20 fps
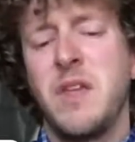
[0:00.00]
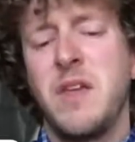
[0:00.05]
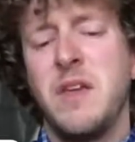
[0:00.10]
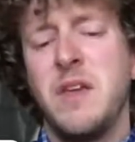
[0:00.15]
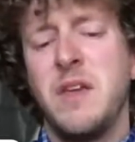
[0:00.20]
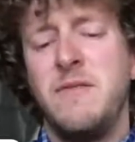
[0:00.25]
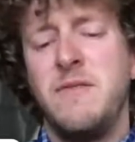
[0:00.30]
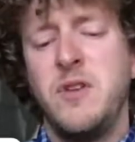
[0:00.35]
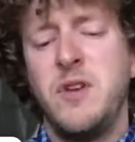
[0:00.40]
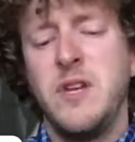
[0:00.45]

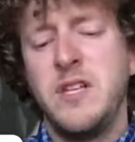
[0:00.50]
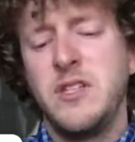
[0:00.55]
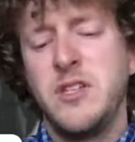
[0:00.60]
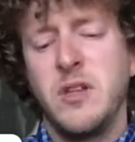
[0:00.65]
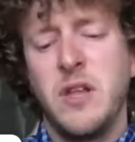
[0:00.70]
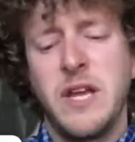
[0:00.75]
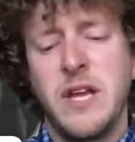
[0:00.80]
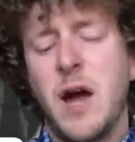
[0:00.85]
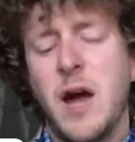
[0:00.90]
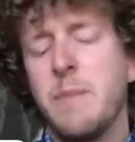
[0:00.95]
if you need to
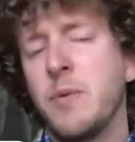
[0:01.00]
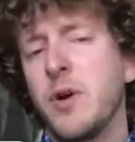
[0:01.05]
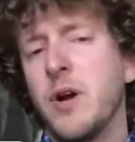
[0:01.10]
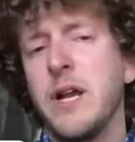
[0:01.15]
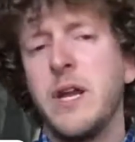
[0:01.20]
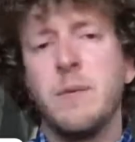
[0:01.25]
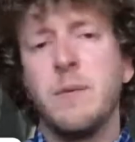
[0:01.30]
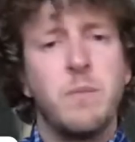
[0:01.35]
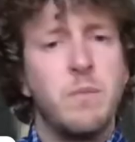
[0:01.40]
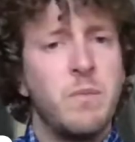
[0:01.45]
like
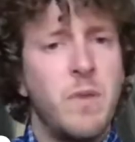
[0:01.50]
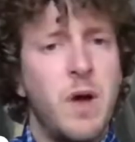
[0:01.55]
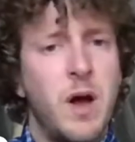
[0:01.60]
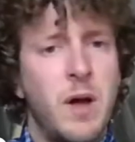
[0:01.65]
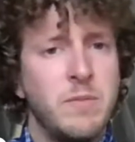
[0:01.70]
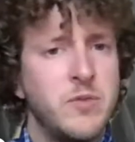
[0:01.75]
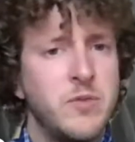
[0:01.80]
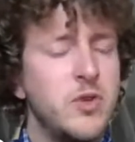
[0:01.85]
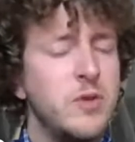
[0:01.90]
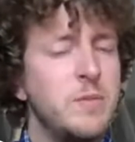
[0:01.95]
upgrade
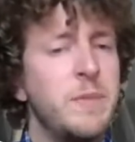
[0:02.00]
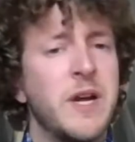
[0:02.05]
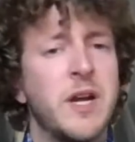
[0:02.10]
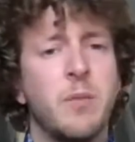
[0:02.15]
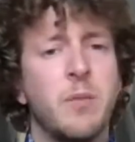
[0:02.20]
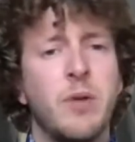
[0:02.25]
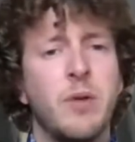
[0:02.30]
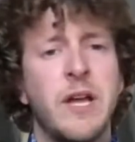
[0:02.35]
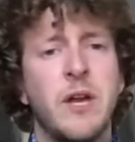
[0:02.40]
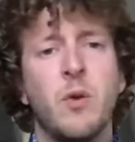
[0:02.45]
to a bigger
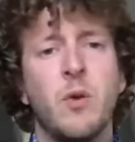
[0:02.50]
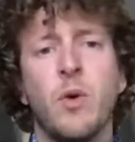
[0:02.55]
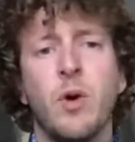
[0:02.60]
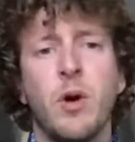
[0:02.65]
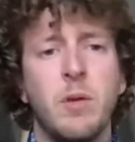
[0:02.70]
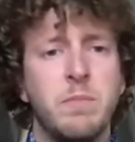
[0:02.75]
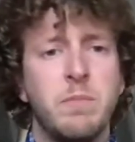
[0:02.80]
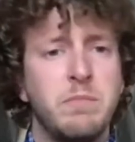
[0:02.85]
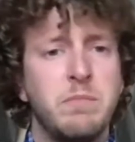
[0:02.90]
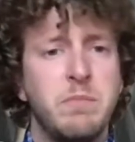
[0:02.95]
plan
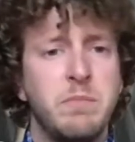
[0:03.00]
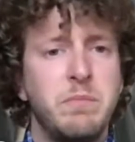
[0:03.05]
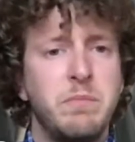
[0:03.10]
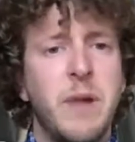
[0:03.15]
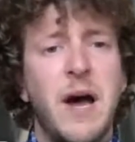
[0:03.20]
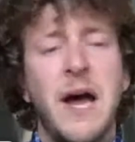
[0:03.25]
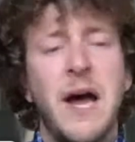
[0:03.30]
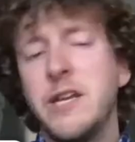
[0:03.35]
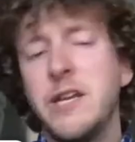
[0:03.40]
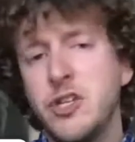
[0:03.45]
or
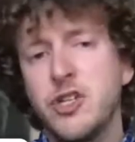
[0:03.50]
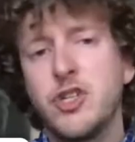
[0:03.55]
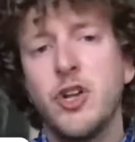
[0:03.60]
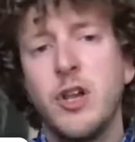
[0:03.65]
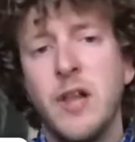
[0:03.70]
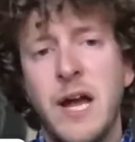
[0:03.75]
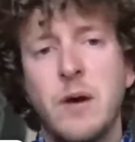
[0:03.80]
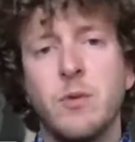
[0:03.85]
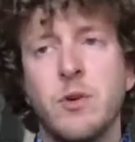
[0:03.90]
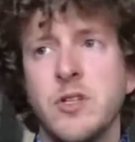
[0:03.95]
buy additional
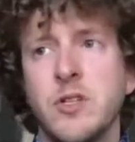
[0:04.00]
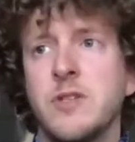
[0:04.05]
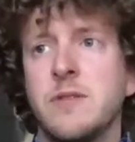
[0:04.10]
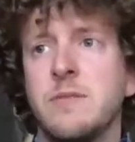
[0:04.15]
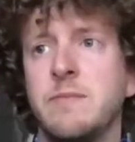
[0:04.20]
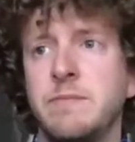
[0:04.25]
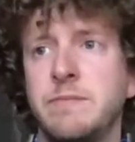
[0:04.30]
hours.